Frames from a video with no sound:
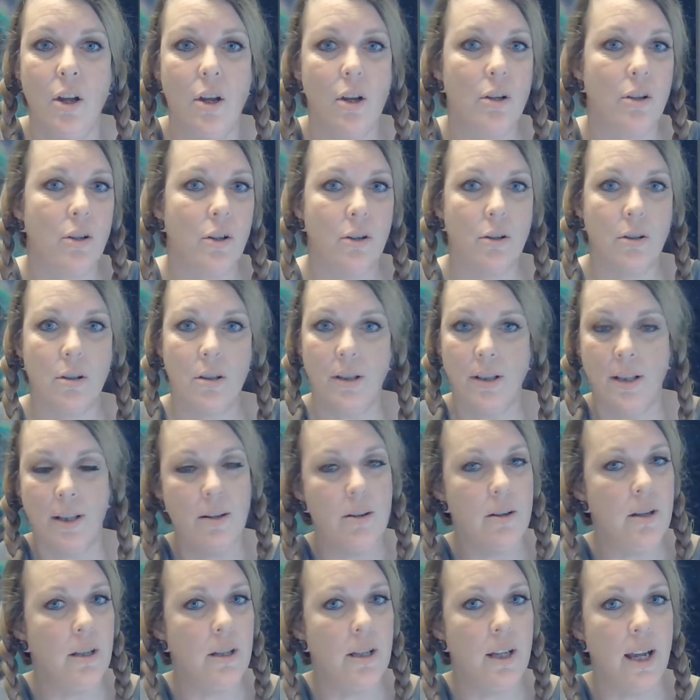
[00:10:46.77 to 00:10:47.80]
you're
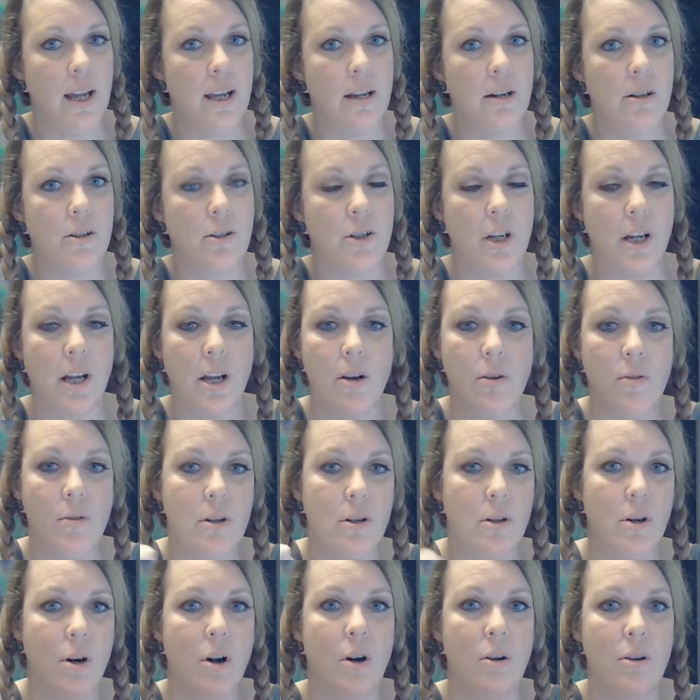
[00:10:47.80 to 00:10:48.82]
clearing the energy
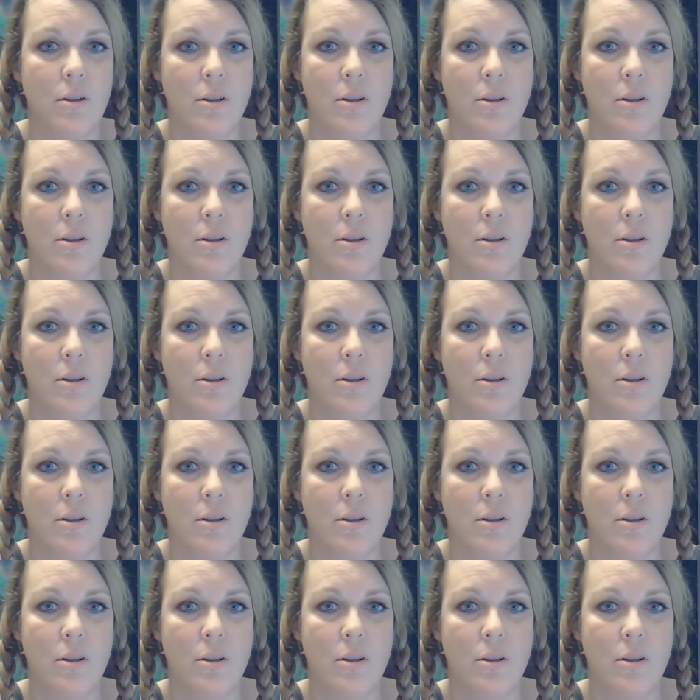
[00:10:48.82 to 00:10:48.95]
out,